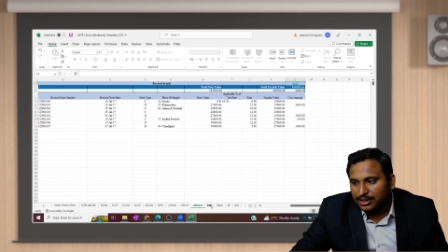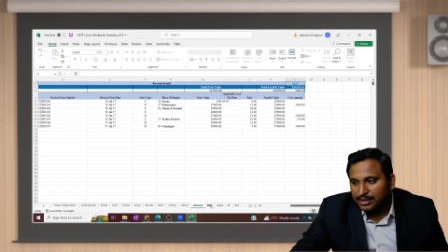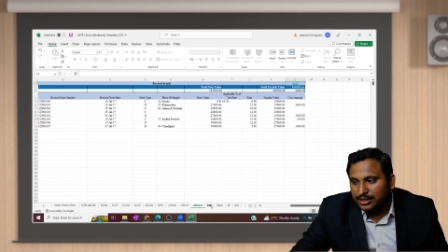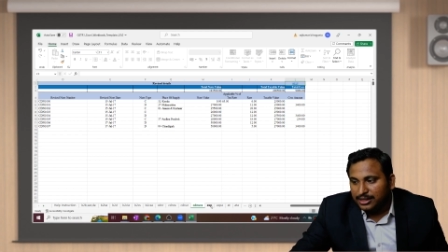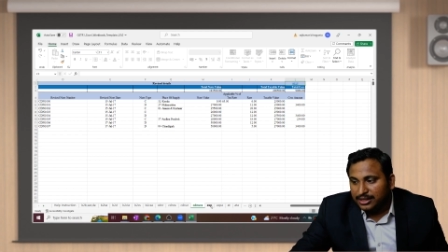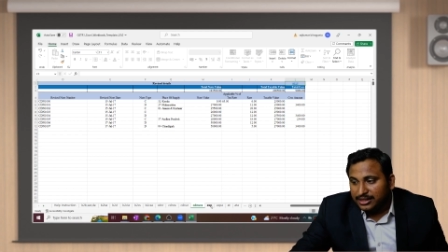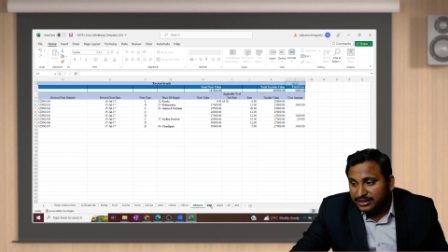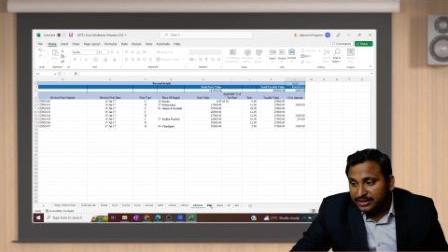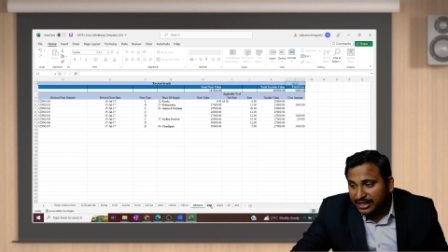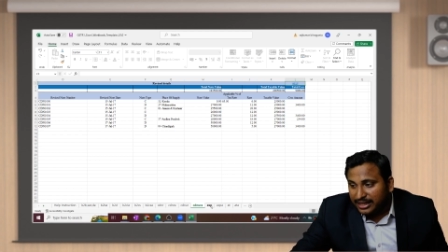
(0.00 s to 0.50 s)

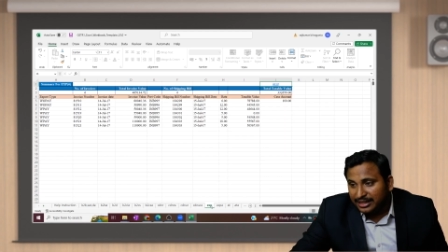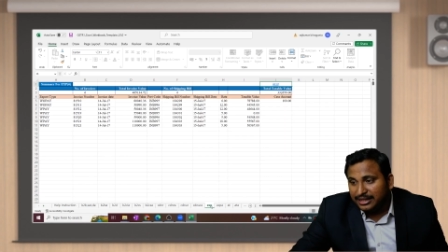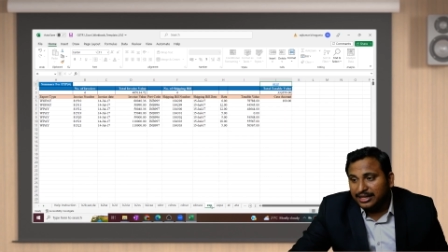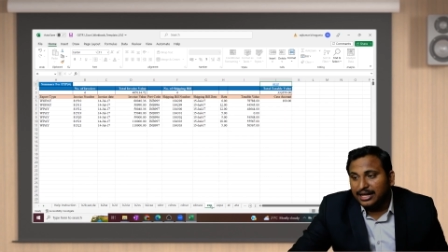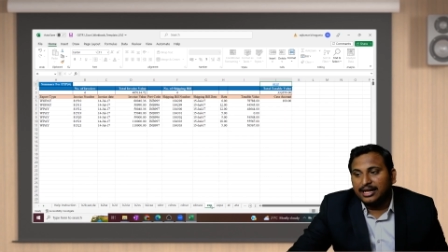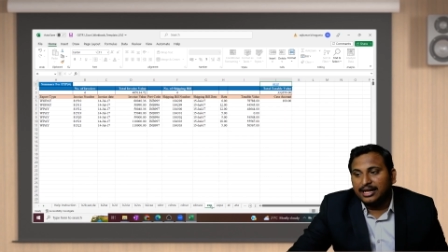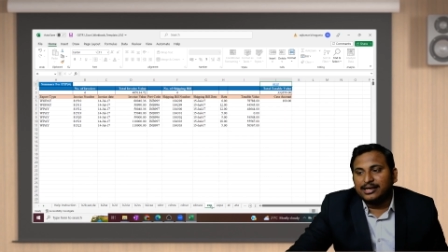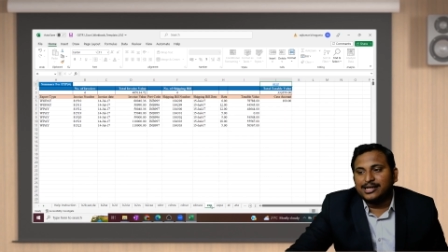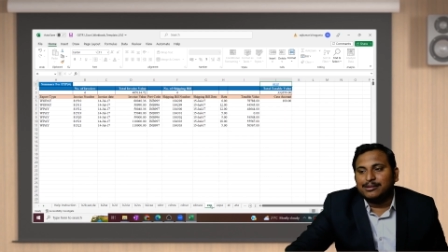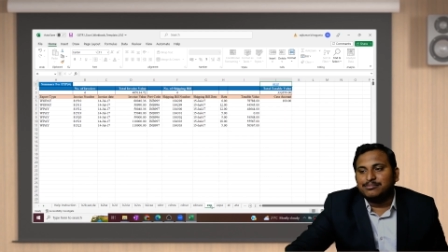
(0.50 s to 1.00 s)
Then
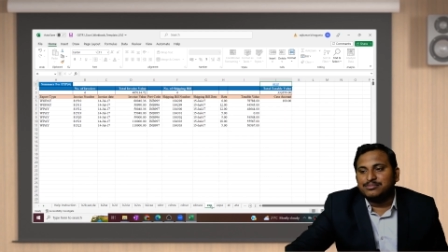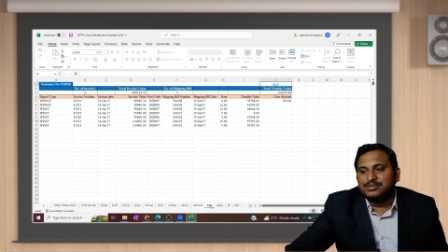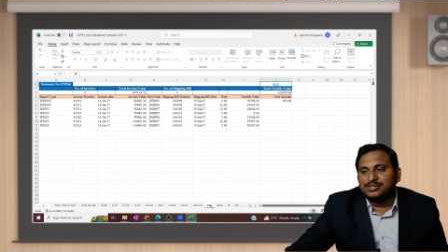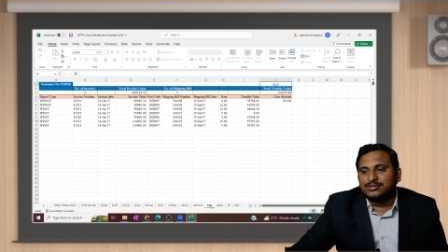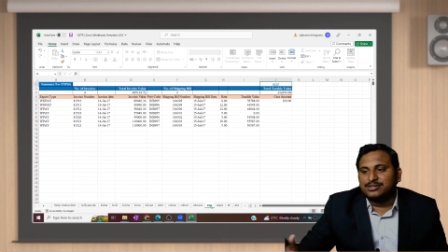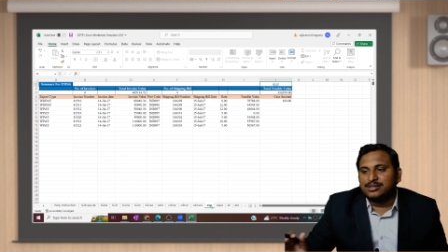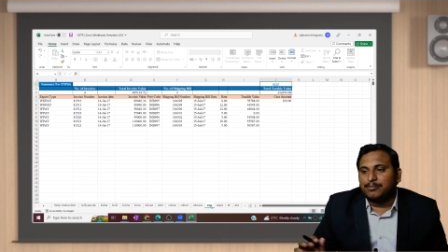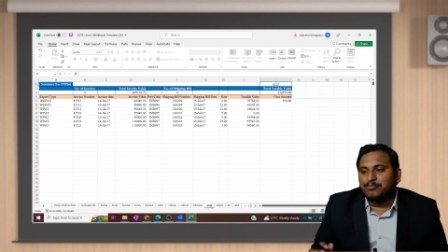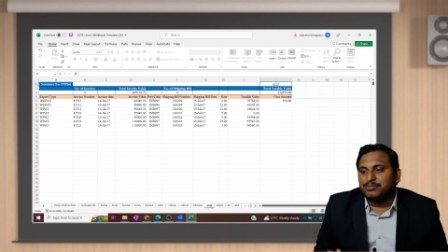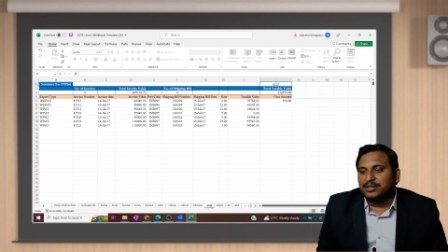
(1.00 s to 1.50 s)
there comes
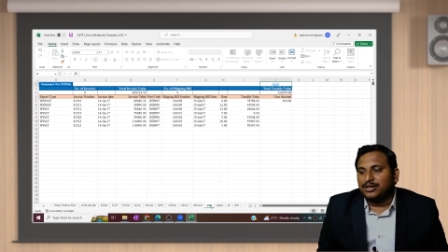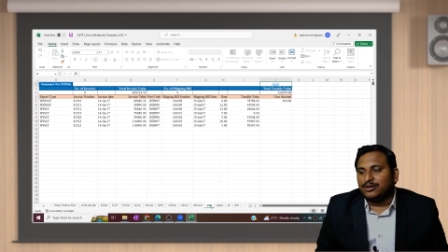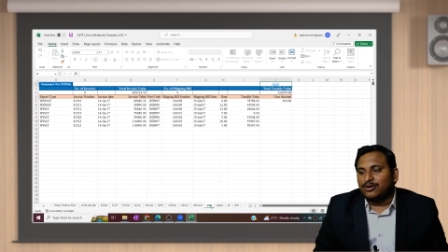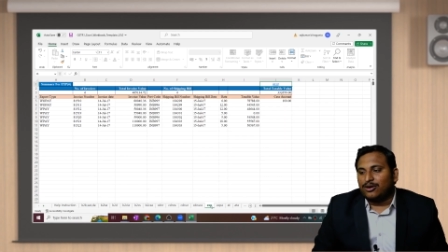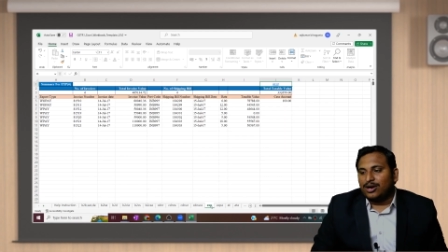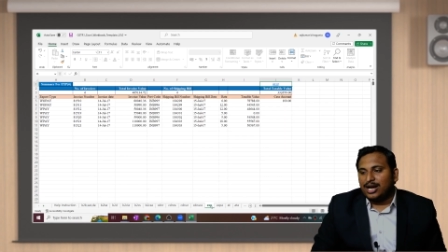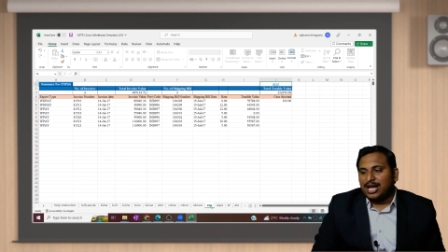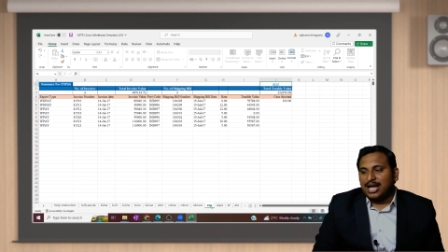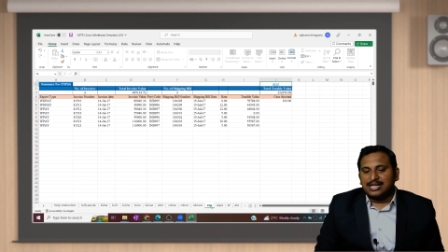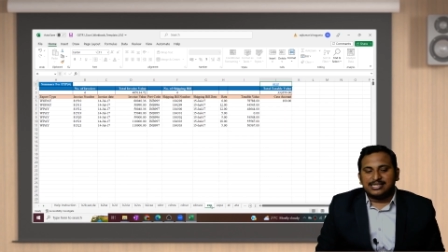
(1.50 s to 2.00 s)
something called
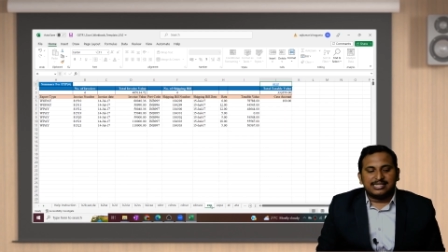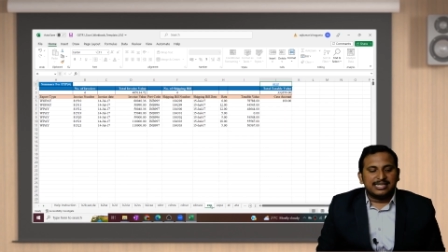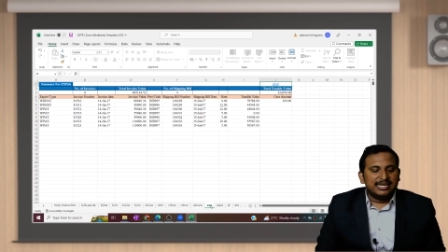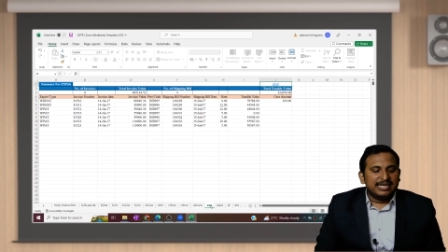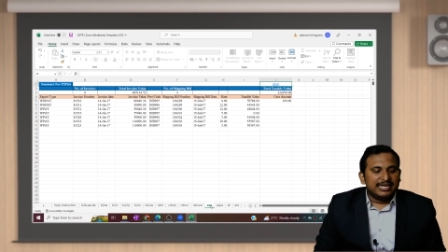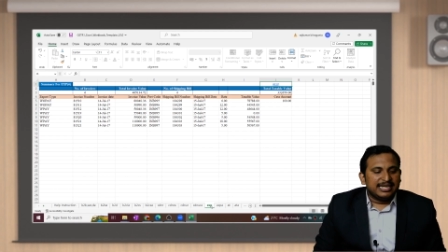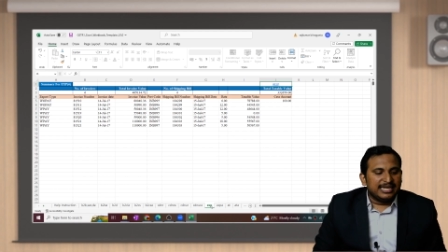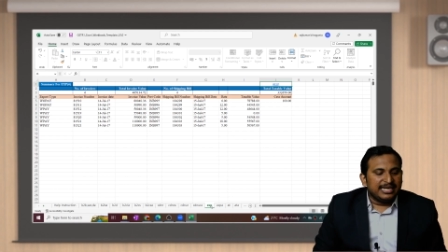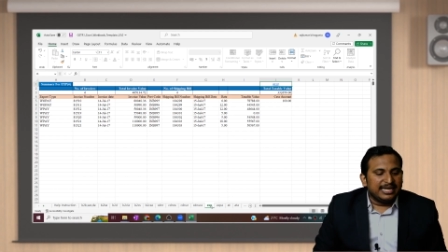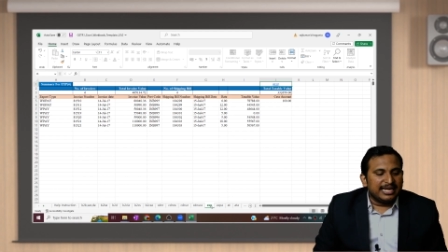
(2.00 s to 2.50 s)
as
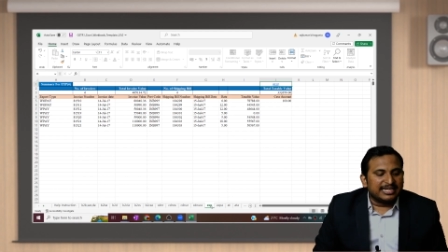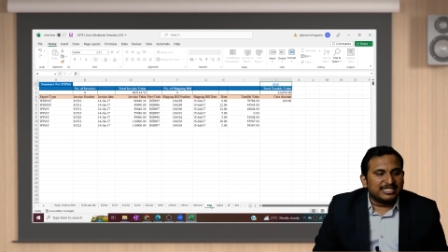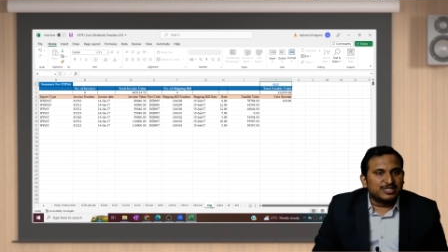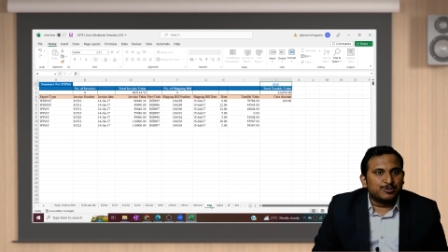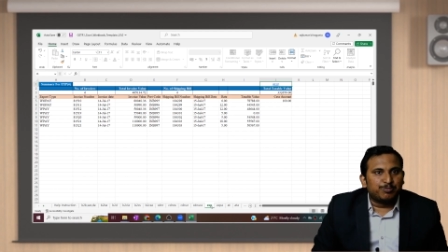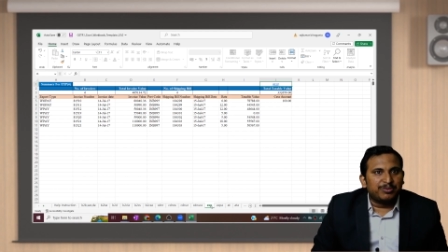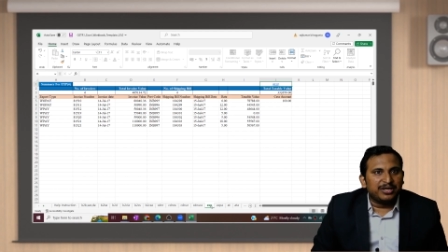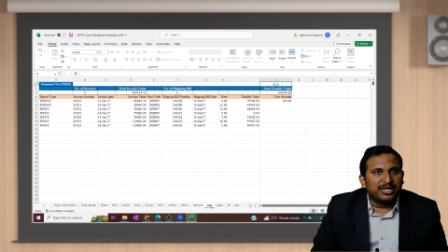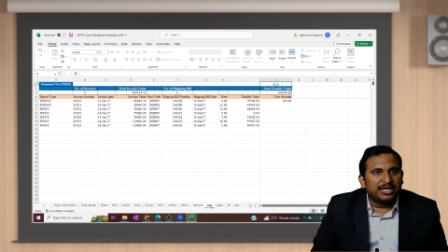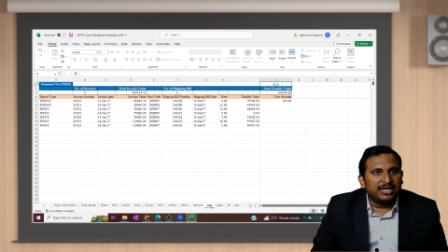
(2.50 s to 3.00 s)

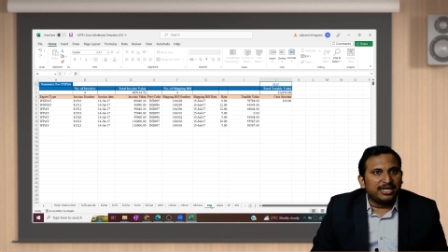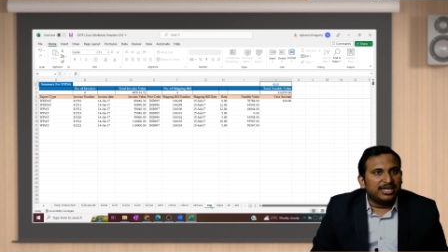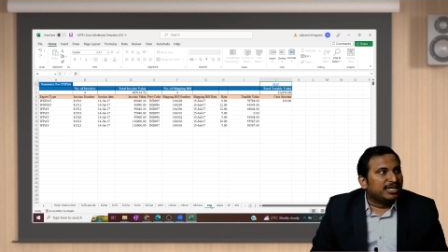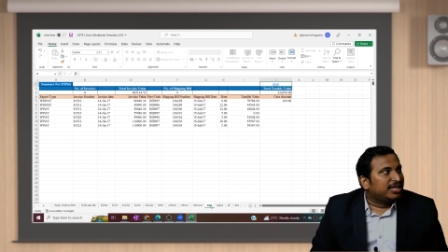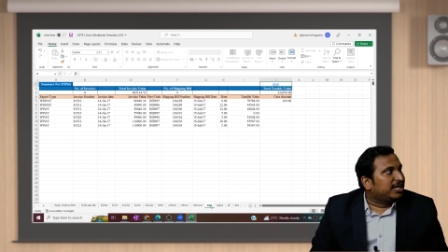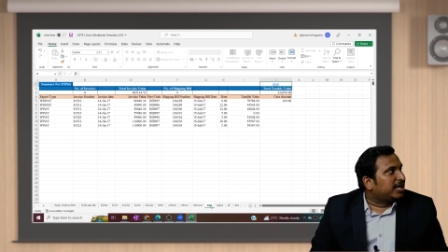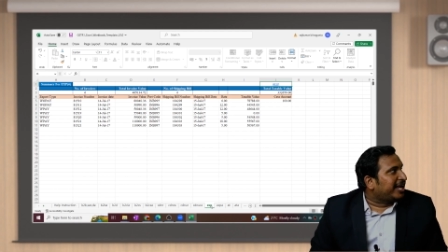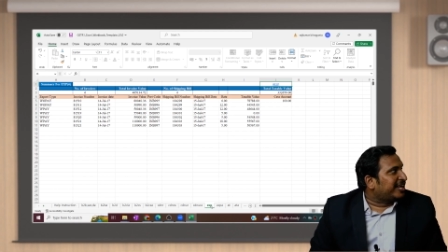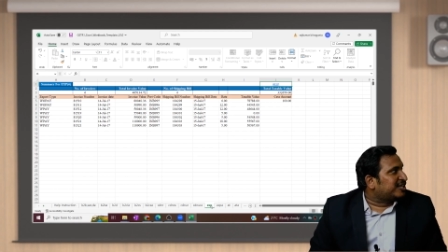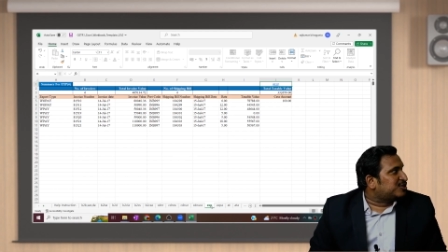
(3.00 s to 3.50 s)
EXP,
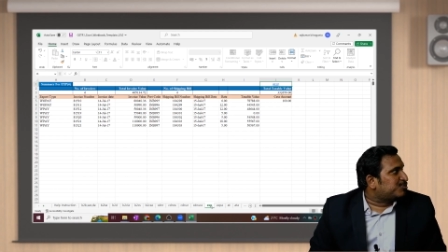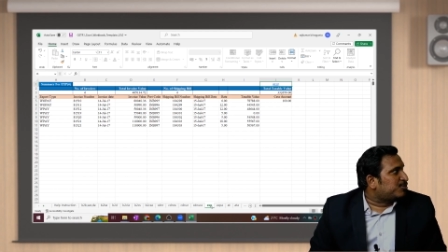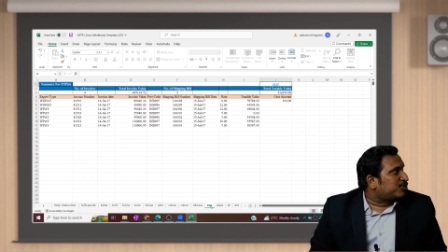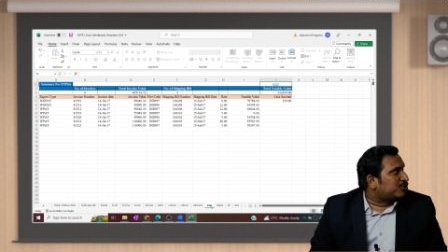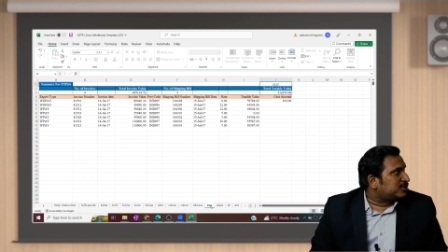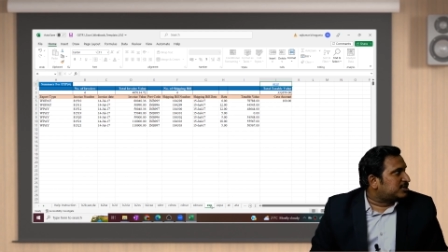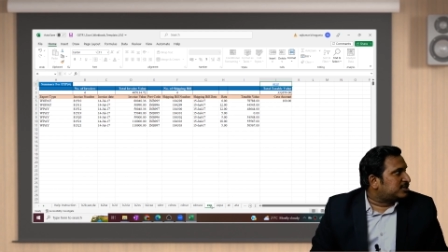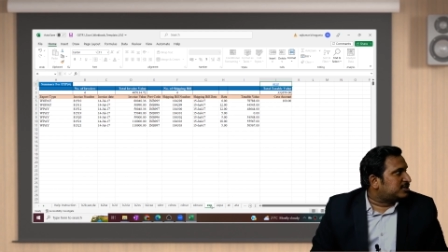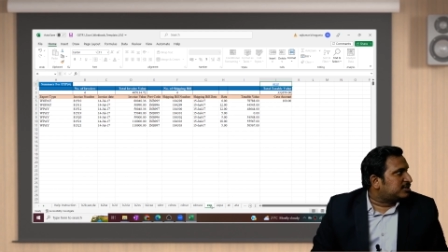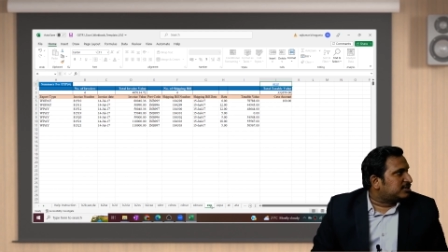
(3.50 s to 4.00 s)

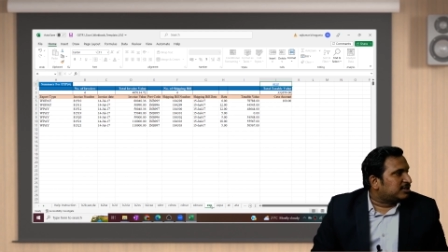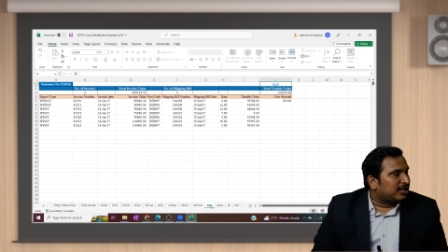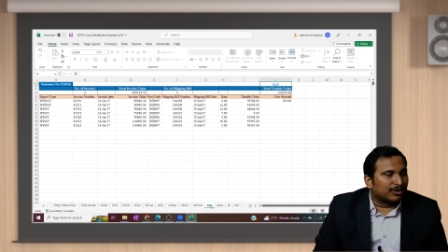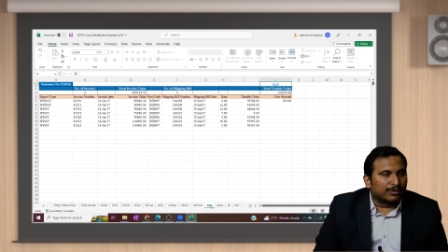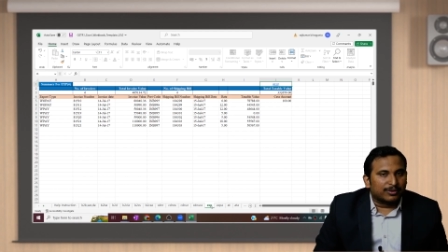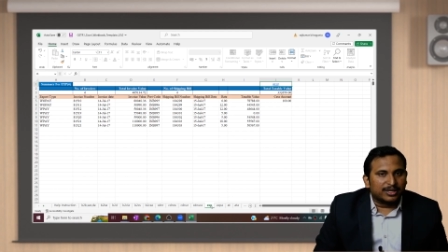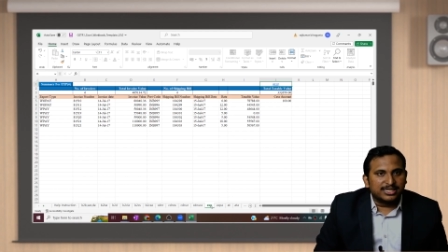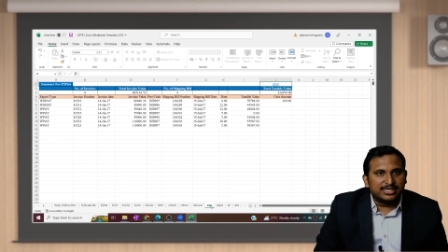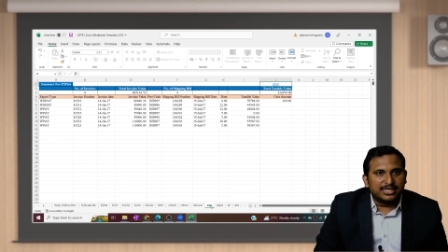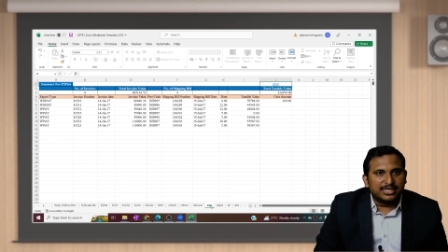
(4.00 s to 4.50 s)
exports. What
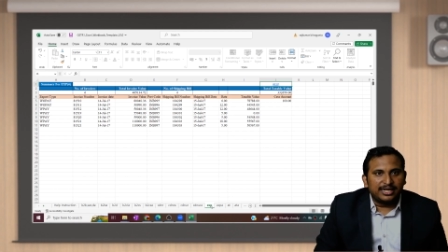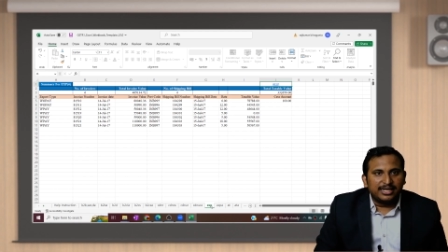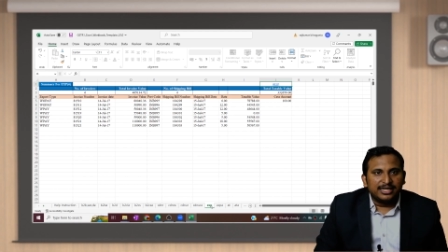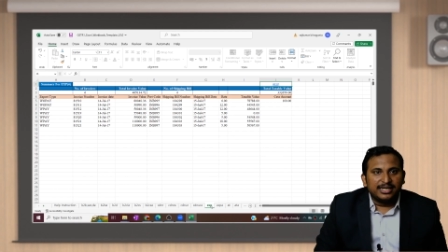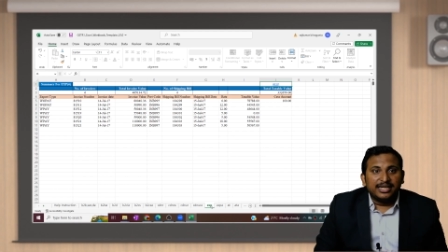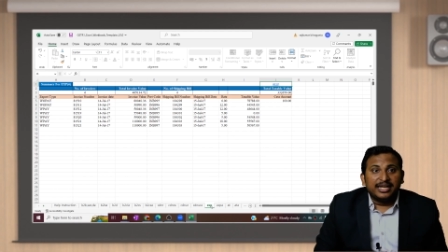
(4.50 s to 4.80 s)
is that?